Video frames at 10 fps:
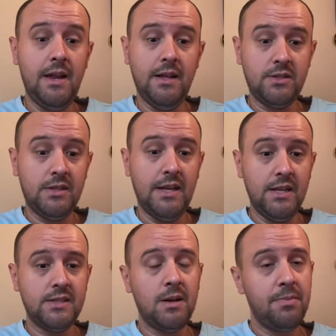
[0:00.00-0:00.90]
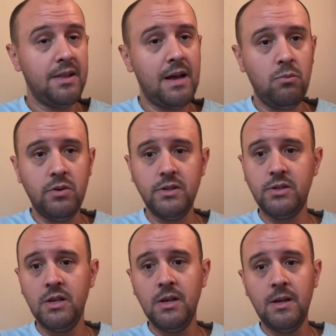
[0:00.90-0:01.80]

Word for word: It's and it's something that was